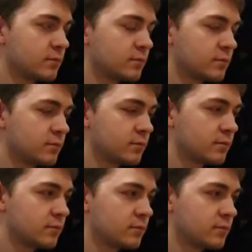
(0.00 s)

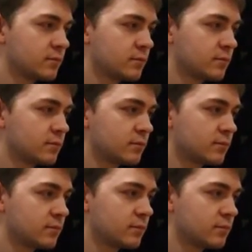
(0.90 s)

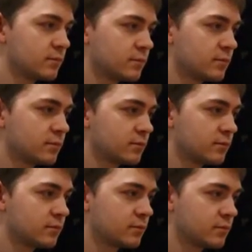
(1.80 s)

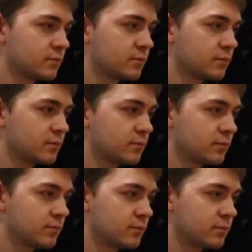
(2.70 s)
[no speech]